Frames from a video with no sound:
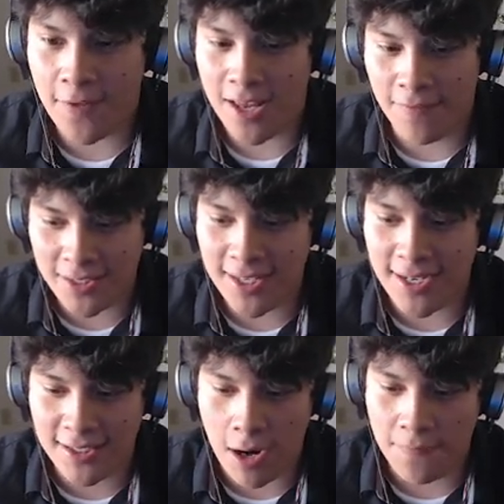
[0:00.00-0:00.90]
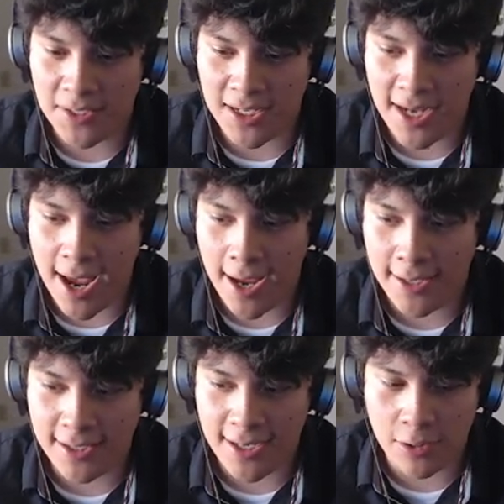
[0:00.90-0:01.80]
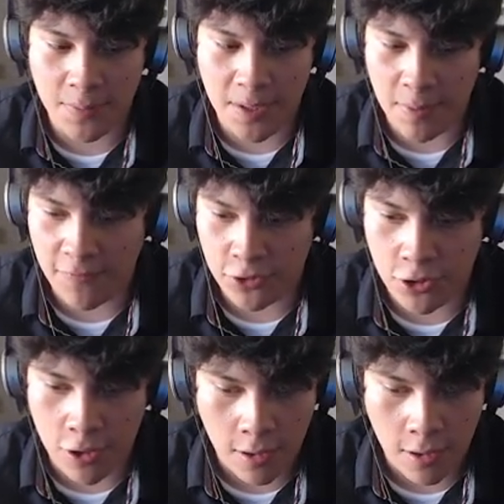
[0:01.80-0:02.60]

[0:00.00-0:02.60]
If this thing is Scarfed, it's gonna it's gonna outspeed me for sure.